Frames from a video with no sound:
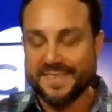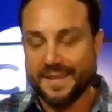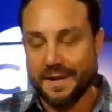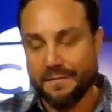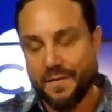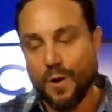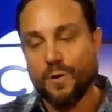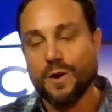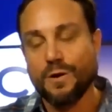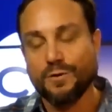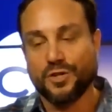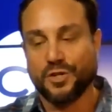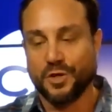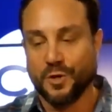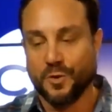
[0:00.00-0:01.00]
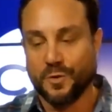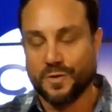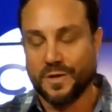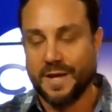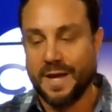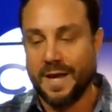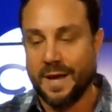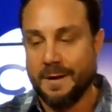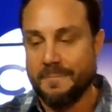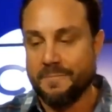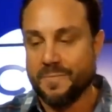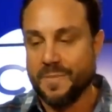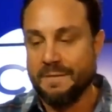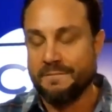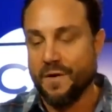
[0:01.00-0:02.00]
photo shoot
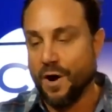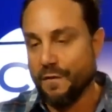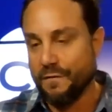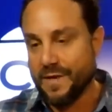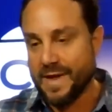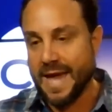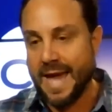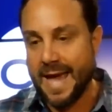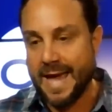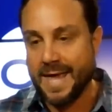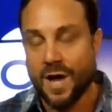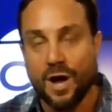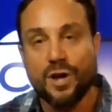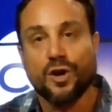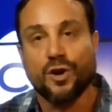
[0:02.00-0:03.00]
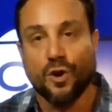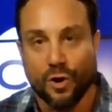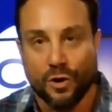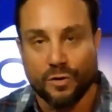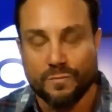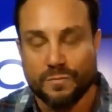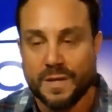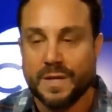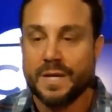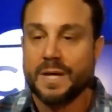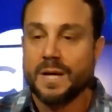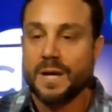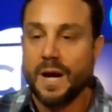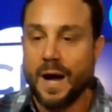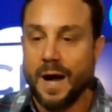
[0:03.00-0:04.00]
involving a young girl
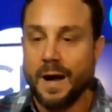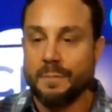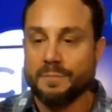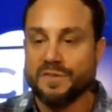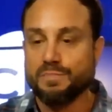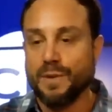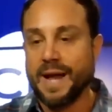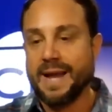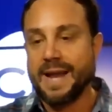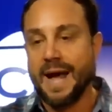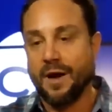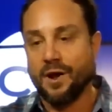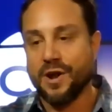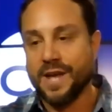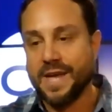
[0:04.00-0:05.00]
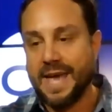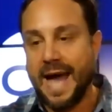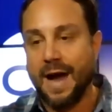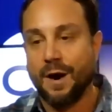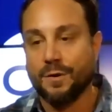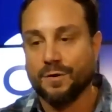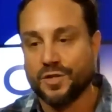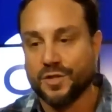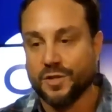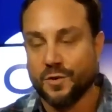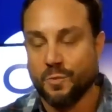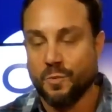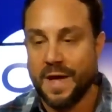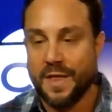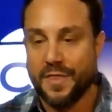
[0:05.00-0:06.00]
splayed out on a couch
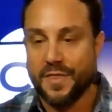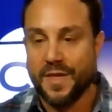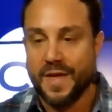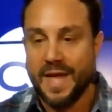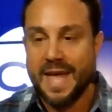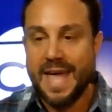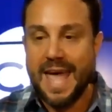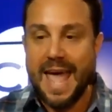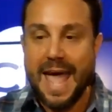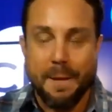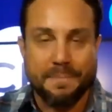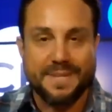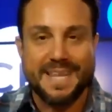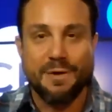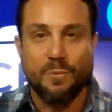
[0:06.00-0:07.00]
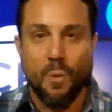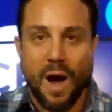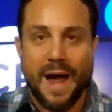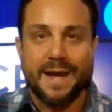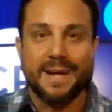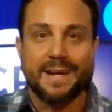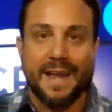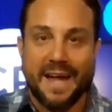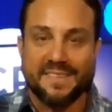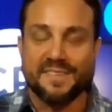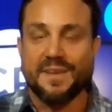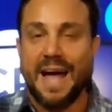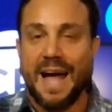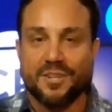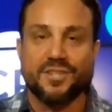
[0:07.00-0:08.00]
with empty wine
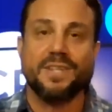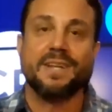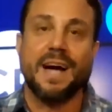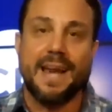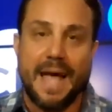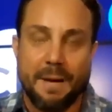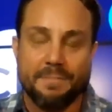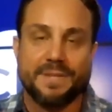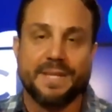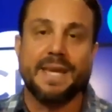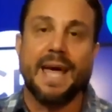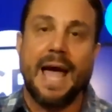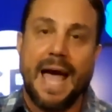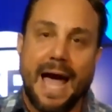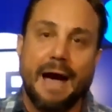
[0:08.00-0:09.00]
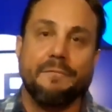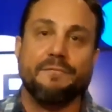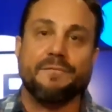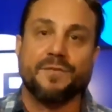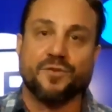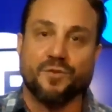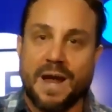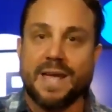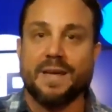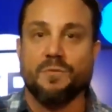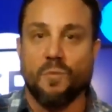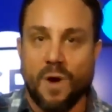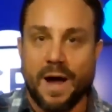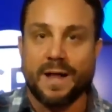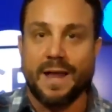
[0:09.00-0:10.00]
glasses. Actually, not empty, half
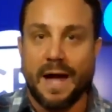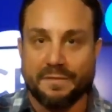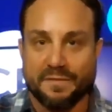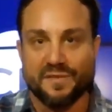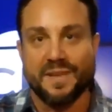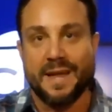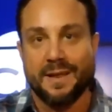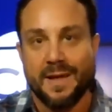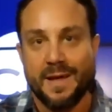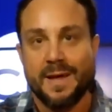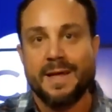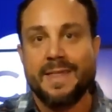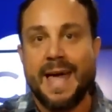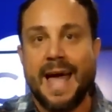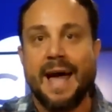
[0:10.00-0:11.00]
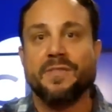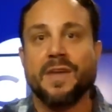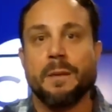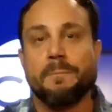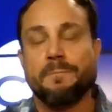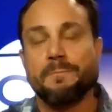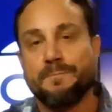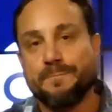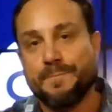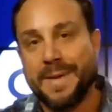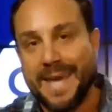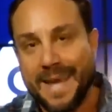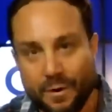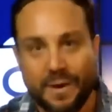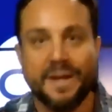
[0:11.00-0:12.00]
drinking wine glasses. They have the
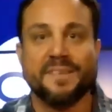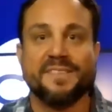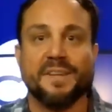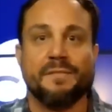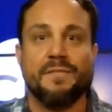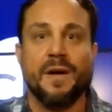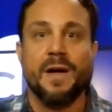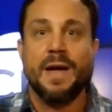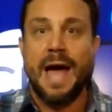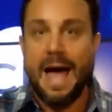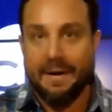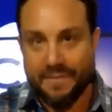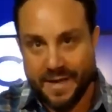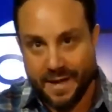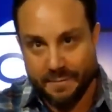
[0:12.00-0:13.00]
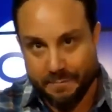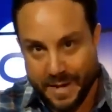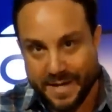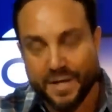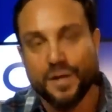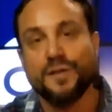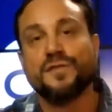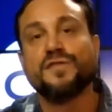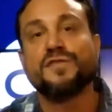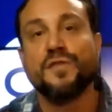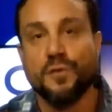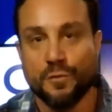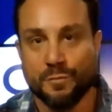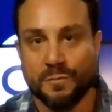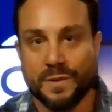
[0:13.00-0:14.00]
appearance of having been
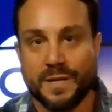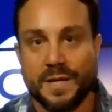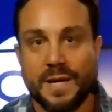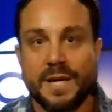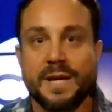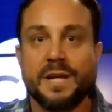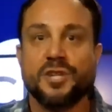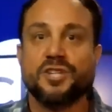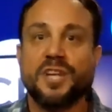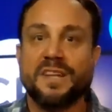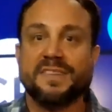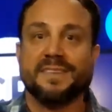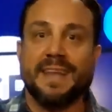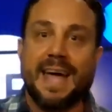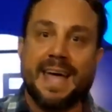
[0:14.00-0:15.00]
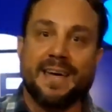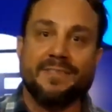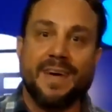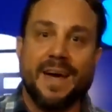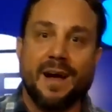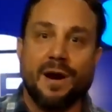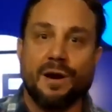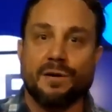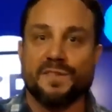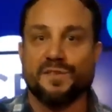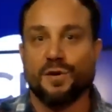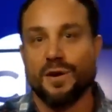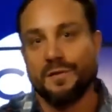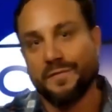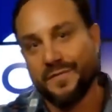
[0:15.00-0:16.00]
consumed. She's laying there,
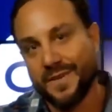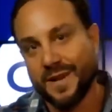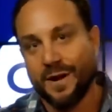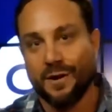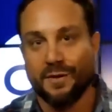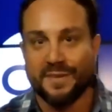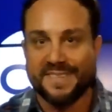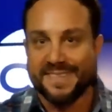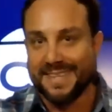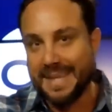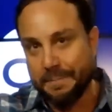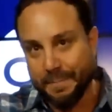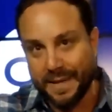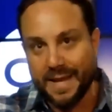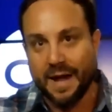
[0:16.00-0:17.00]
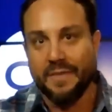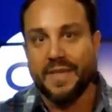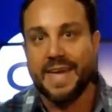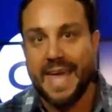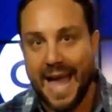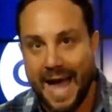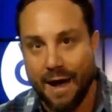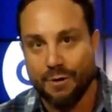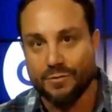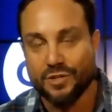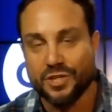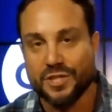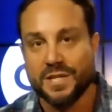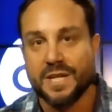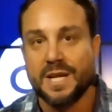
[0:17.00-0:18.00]
sort of, sleepily on the
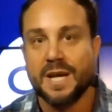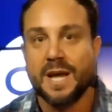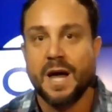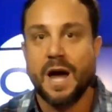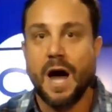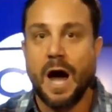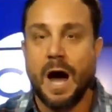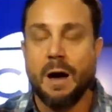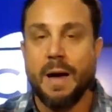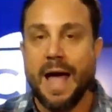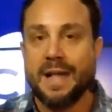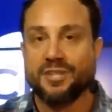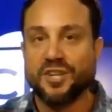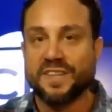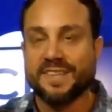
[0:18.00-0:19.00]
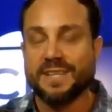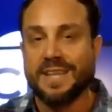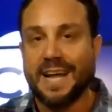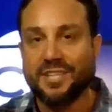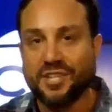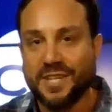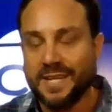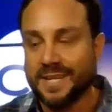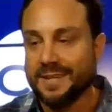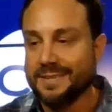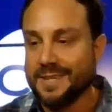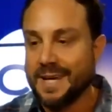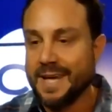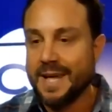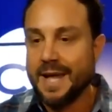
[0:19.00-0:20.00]
couch, and she's
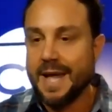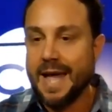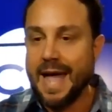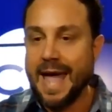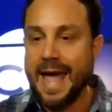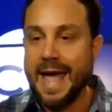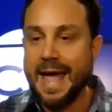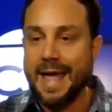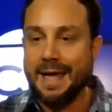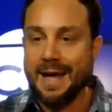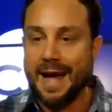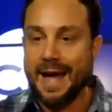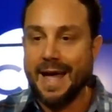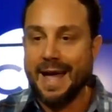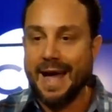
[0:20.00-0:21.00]
clutching a.